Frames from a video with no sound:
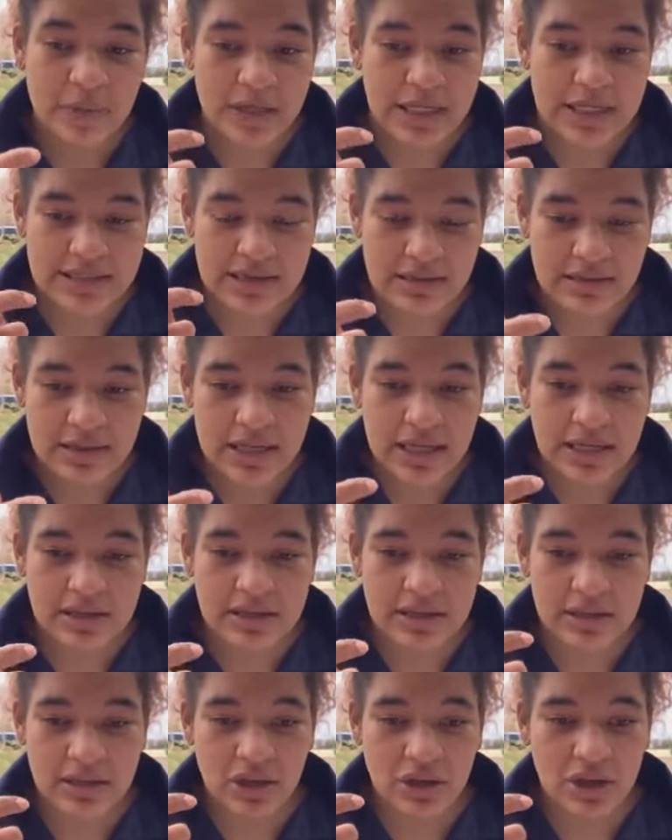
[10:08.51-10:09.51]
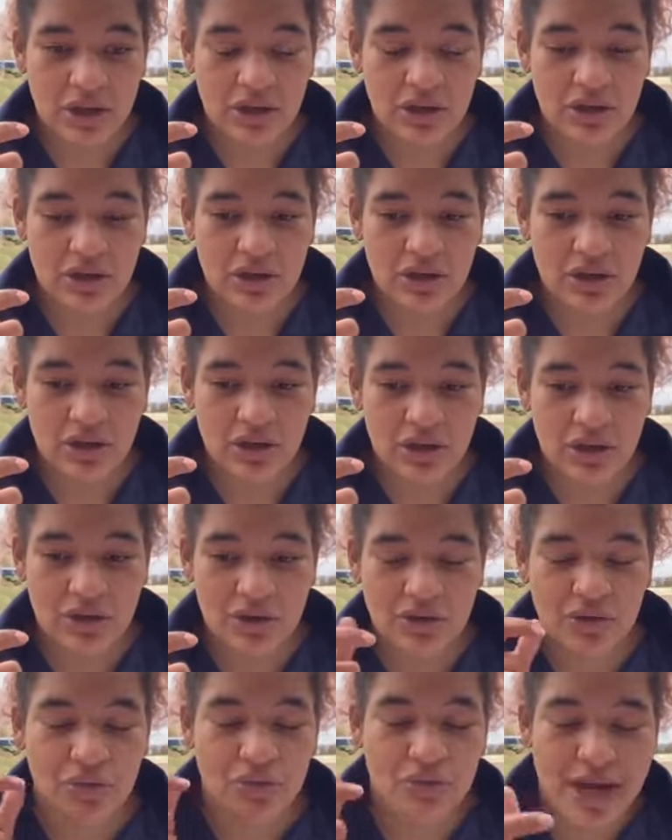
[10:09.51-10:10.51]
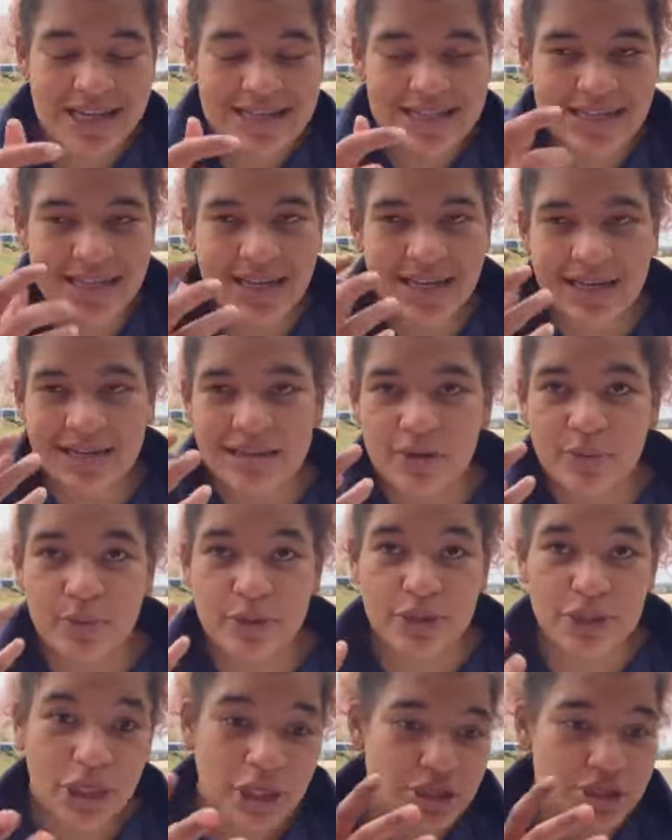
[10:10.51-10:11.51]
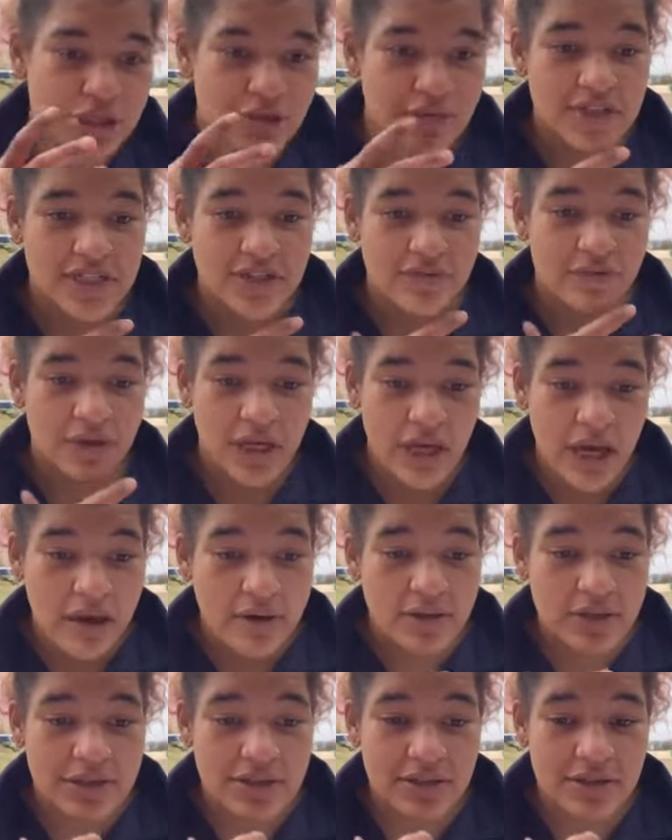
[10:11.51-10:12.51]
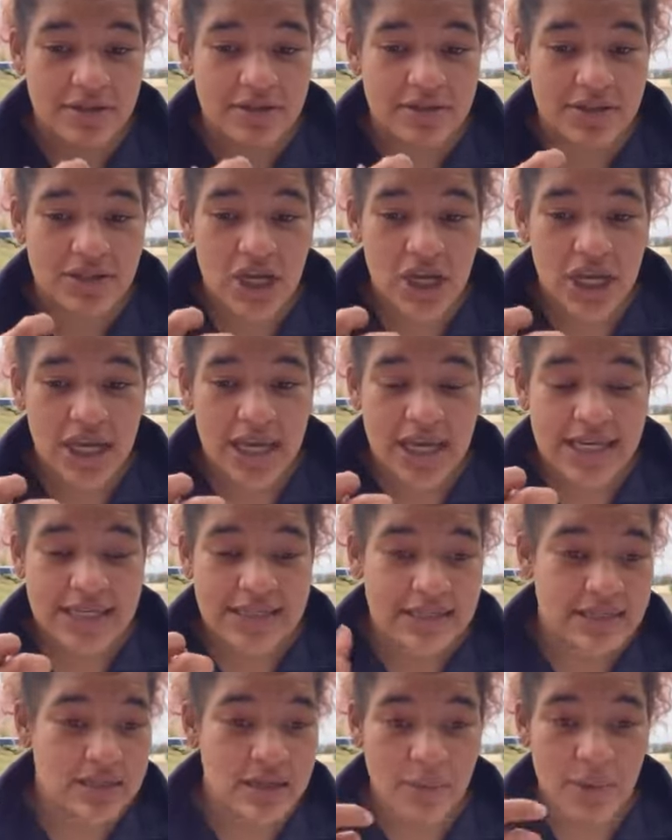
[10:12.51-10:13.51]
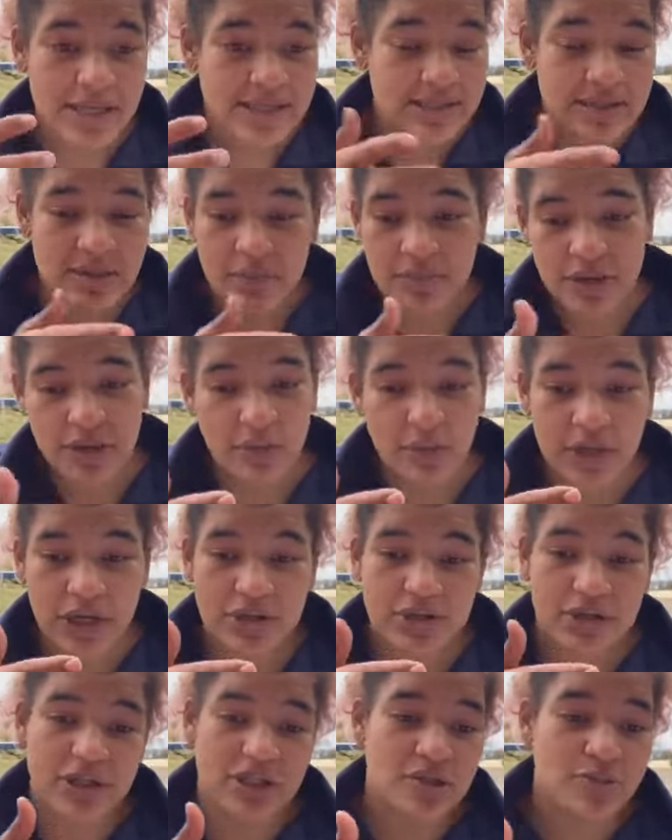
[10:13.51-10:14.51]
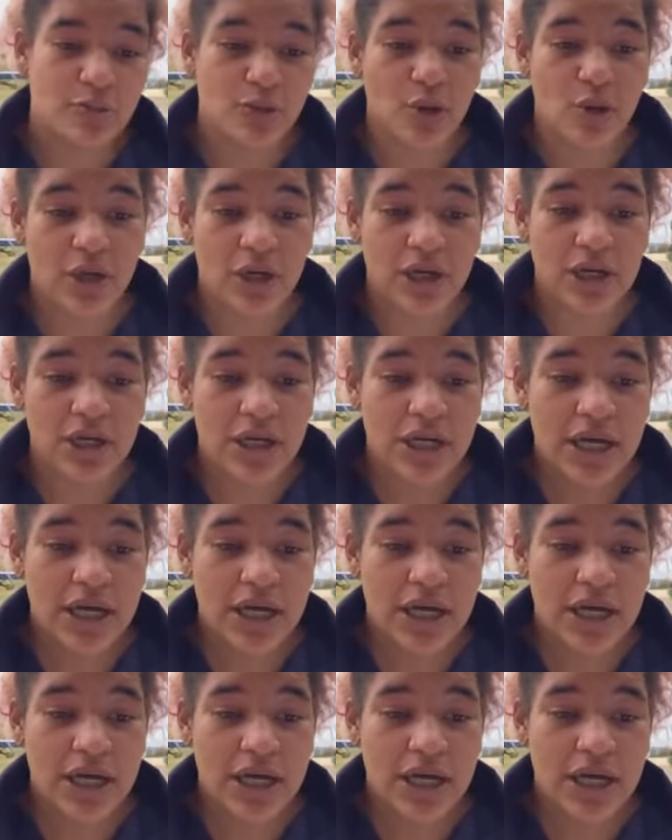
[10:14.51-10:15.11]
because I think that the writing and the production of the different characters is something that we could explore.